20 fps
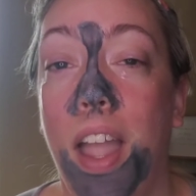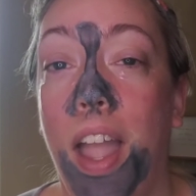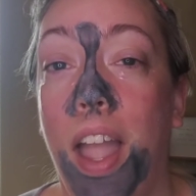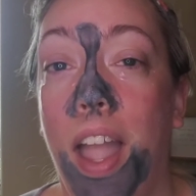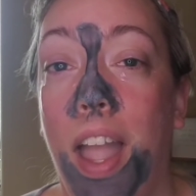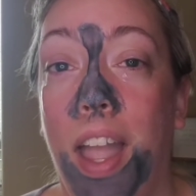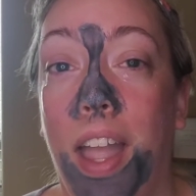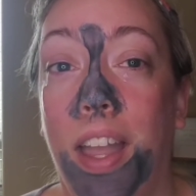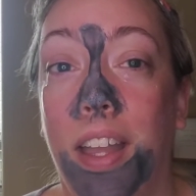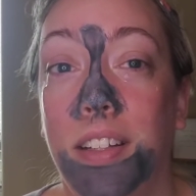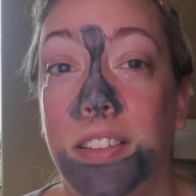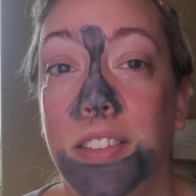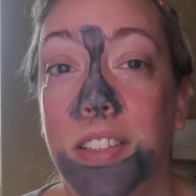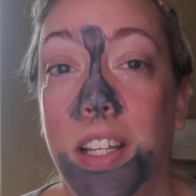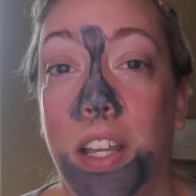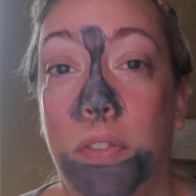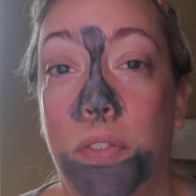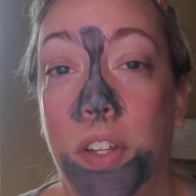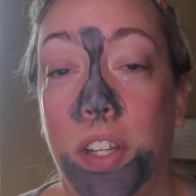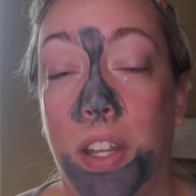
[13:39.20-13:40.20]
And
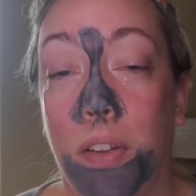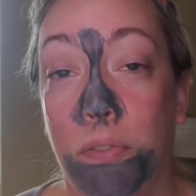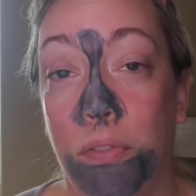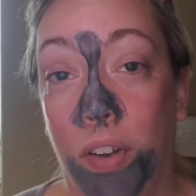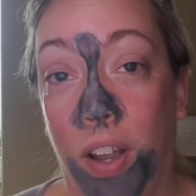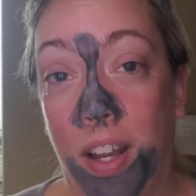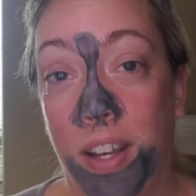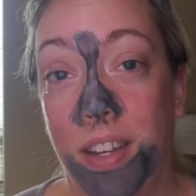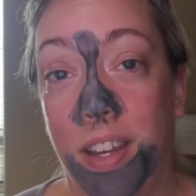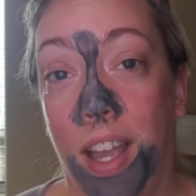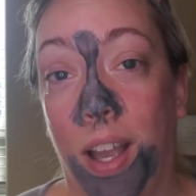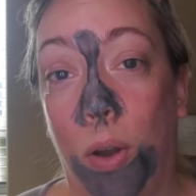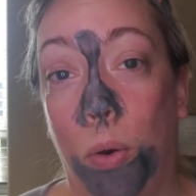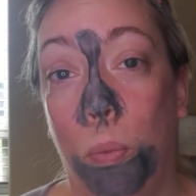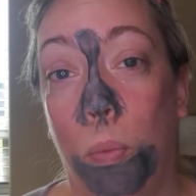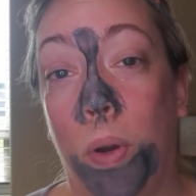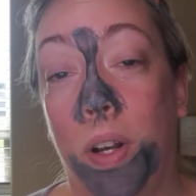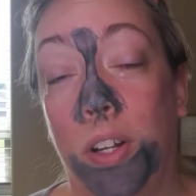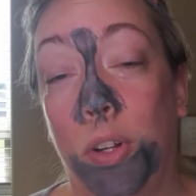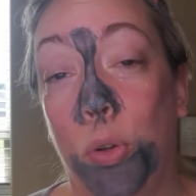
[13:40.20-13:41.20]
if you can find
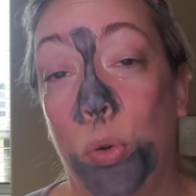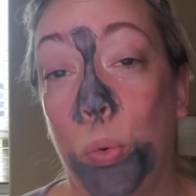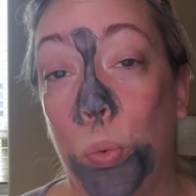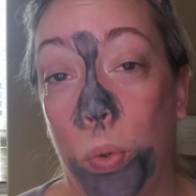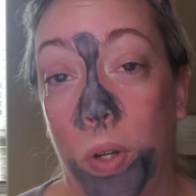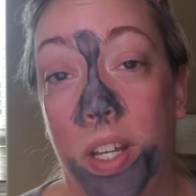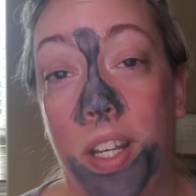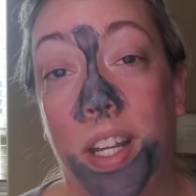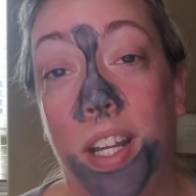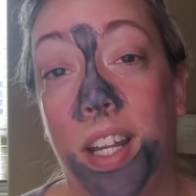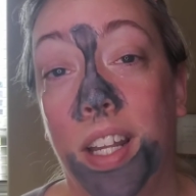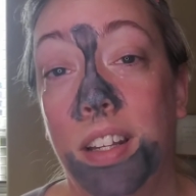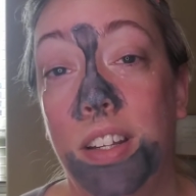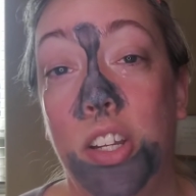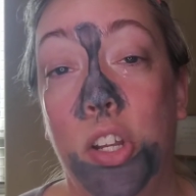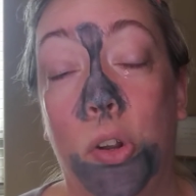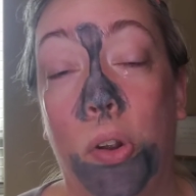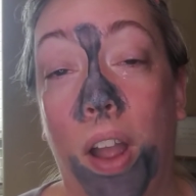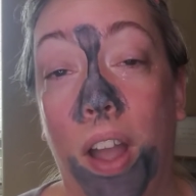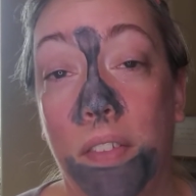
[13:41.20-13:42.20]
out what ingredient
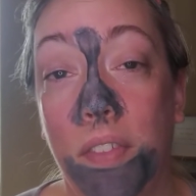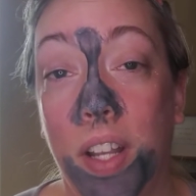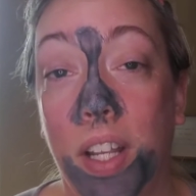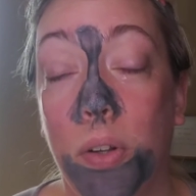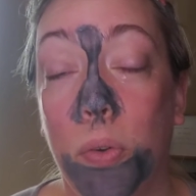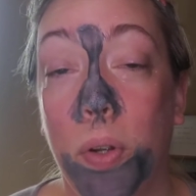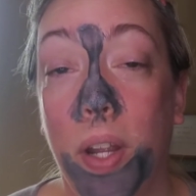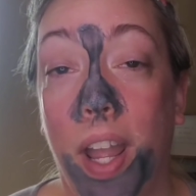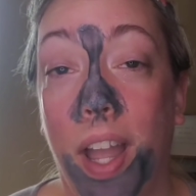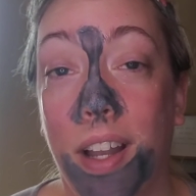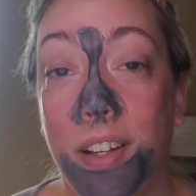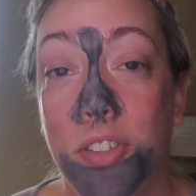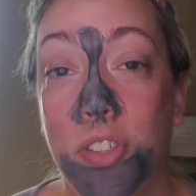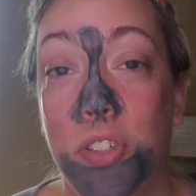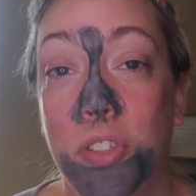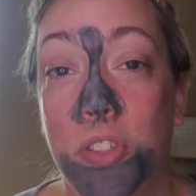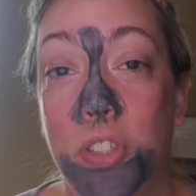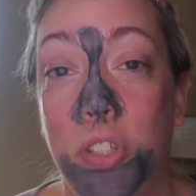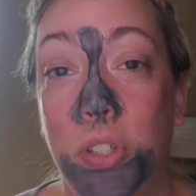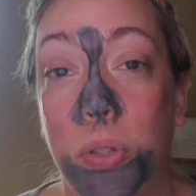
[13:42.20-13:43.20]
you're having a
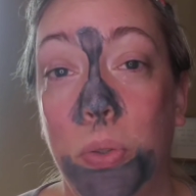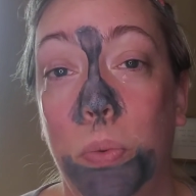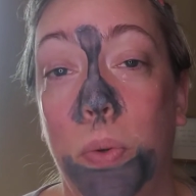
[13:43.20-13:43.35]
reaction to,